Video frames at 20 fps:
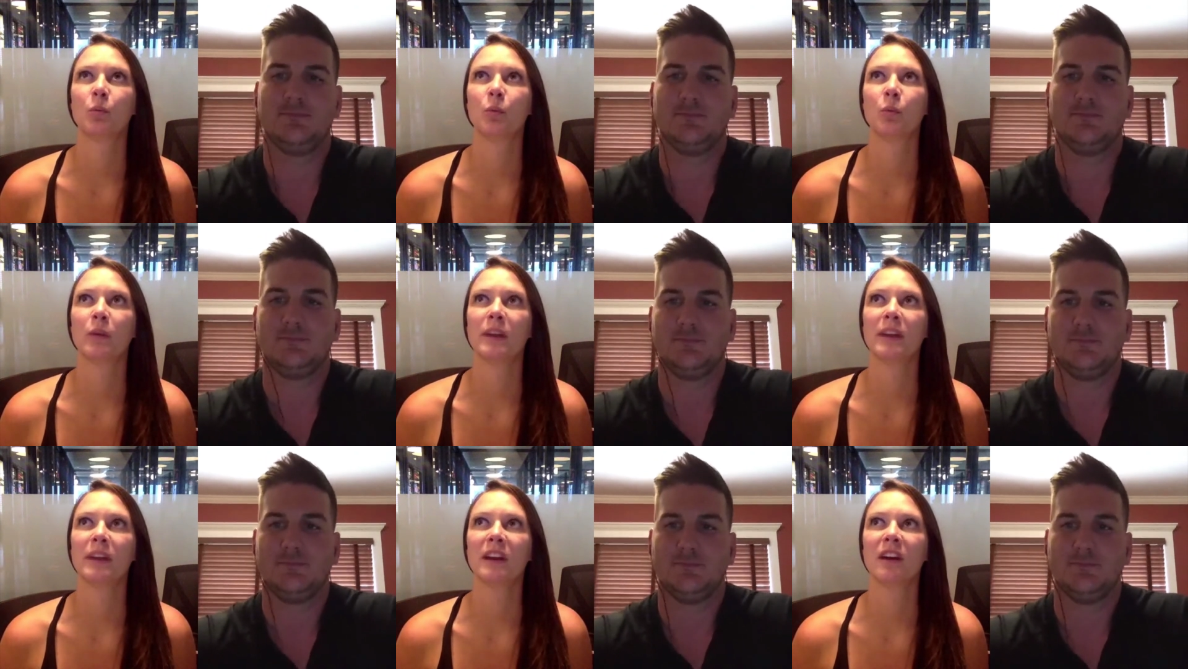
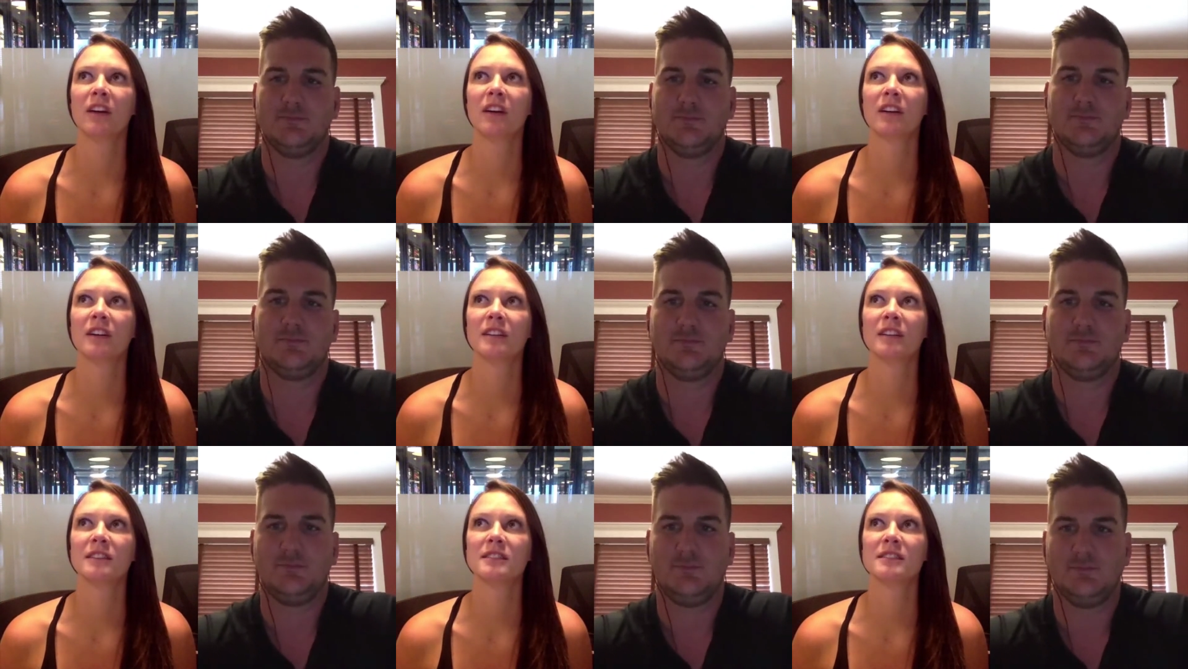Speaker 1: we
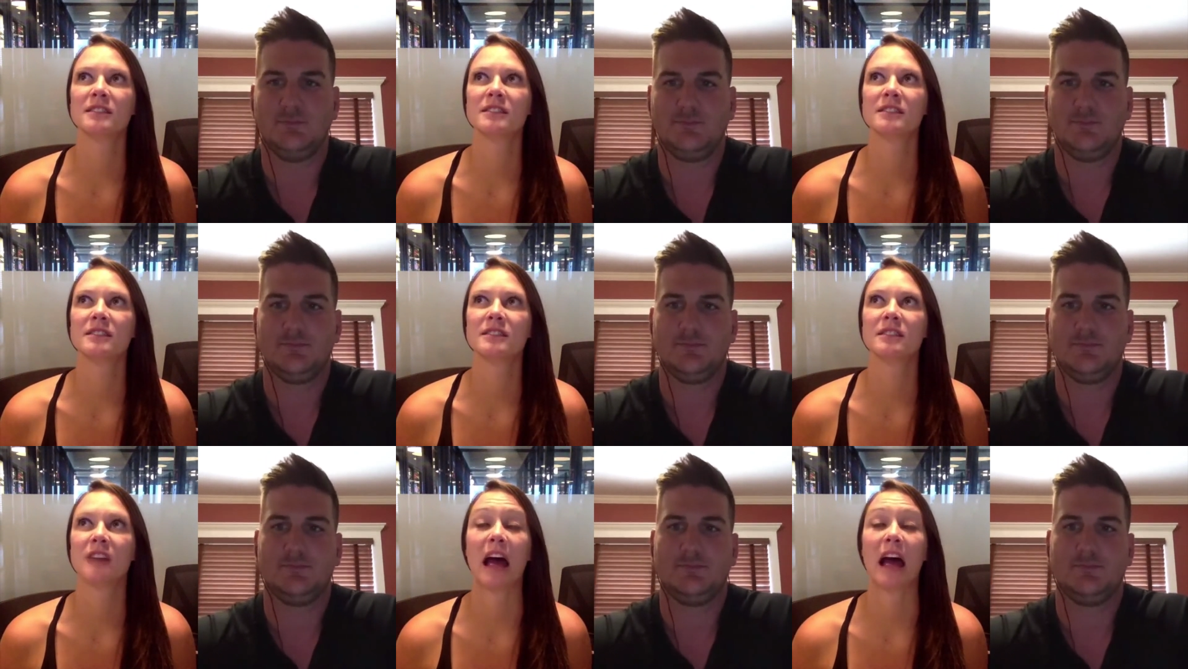
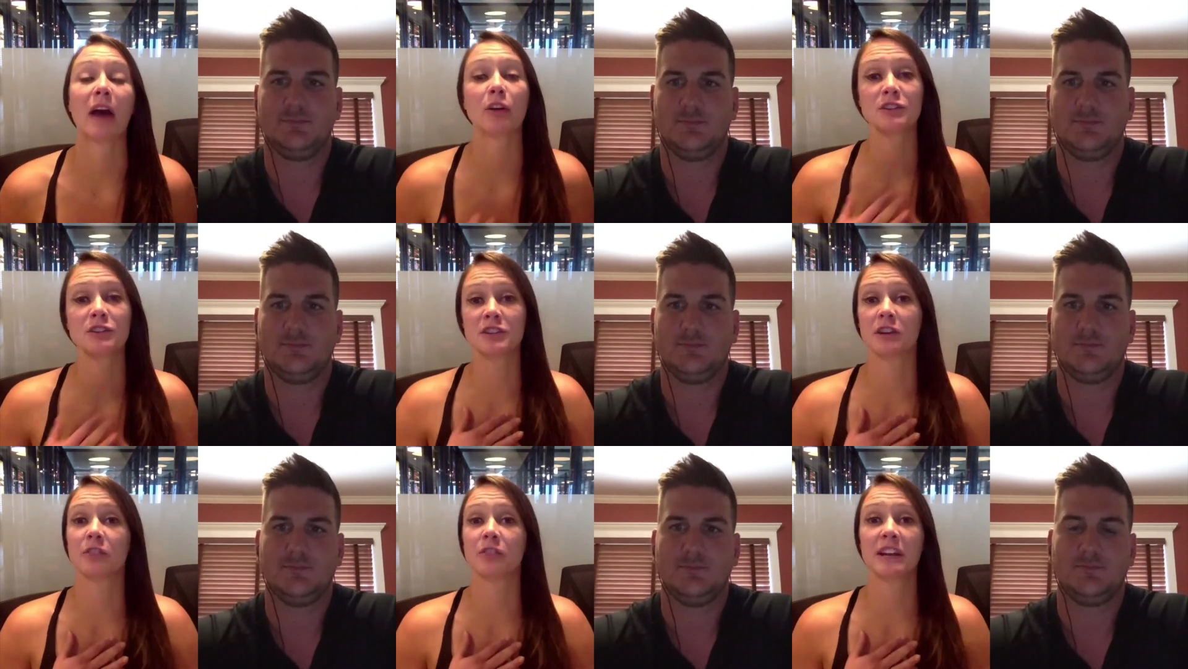aren't,
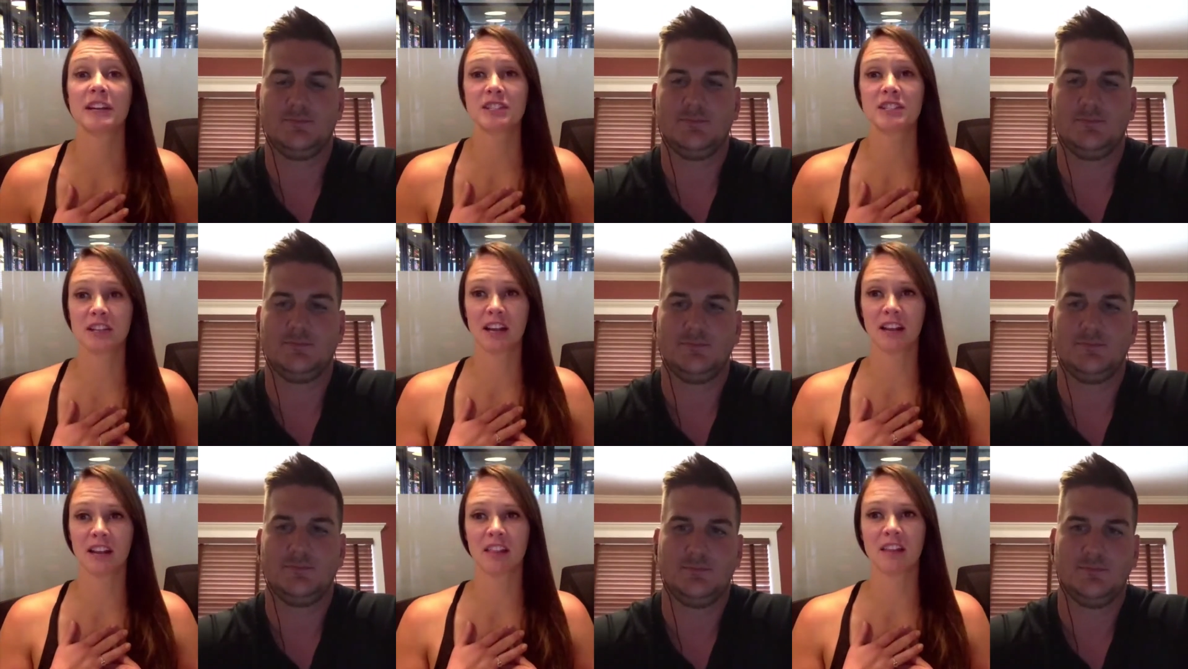our
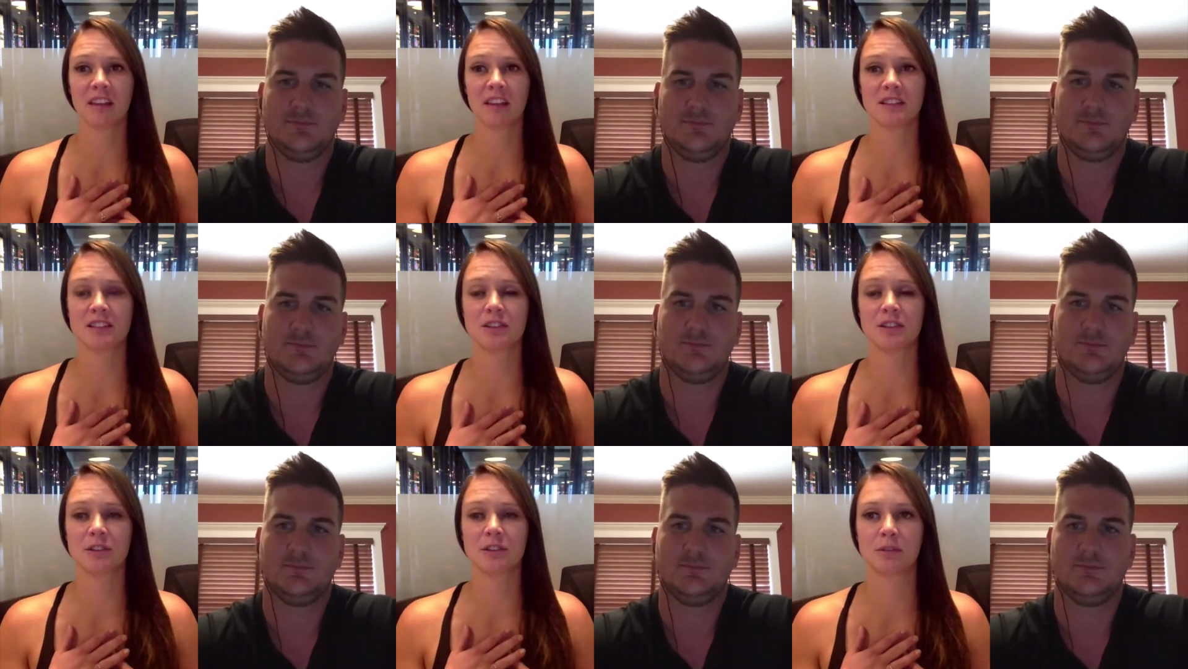generation, I
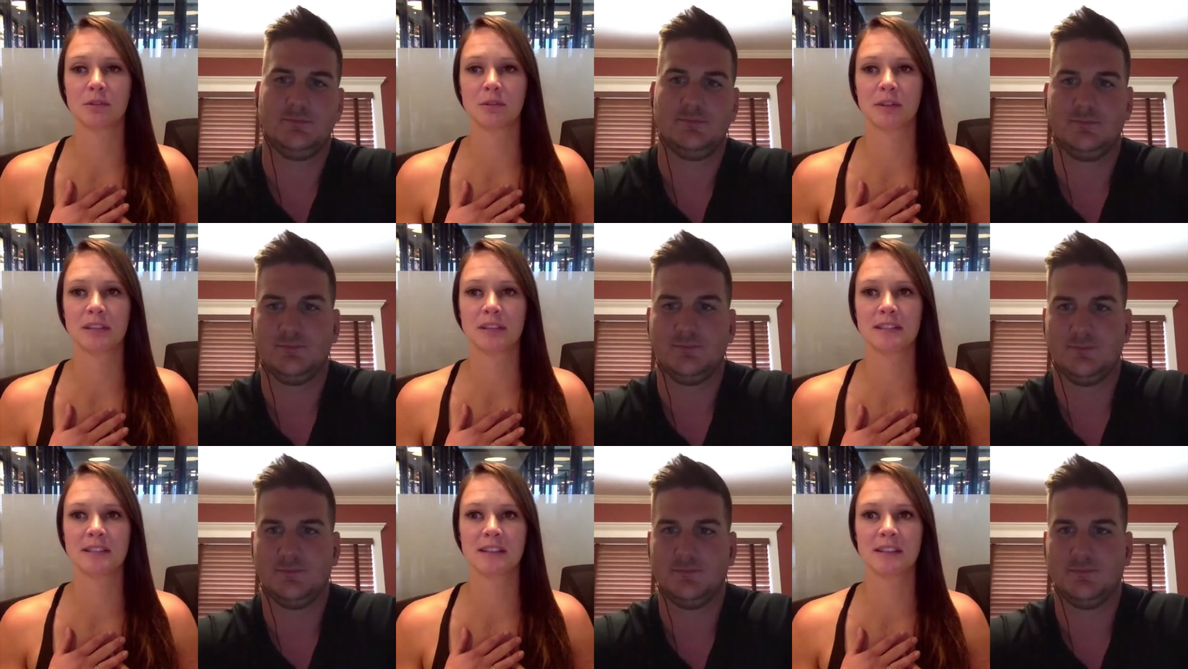think, too,
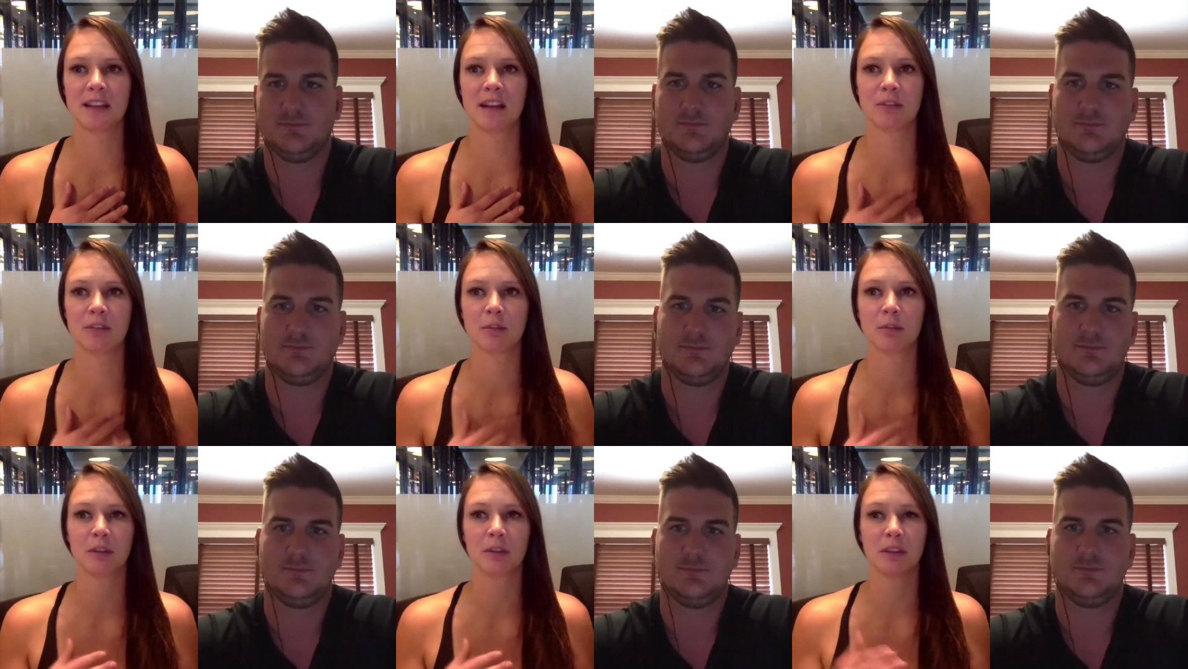isn't
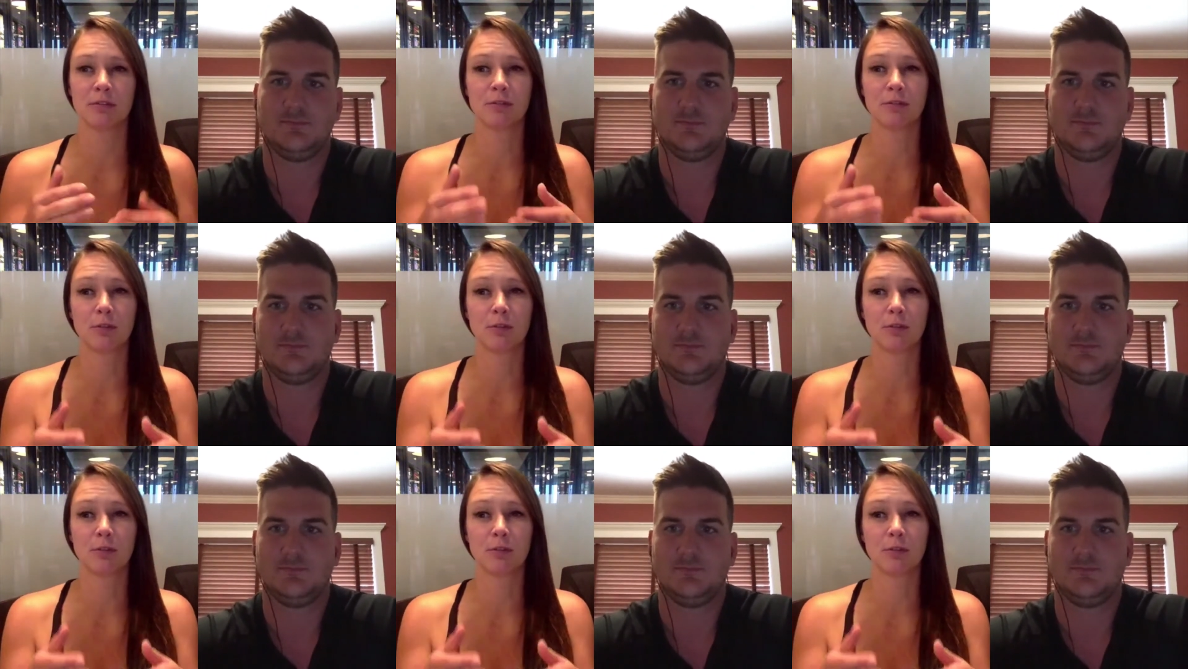ever really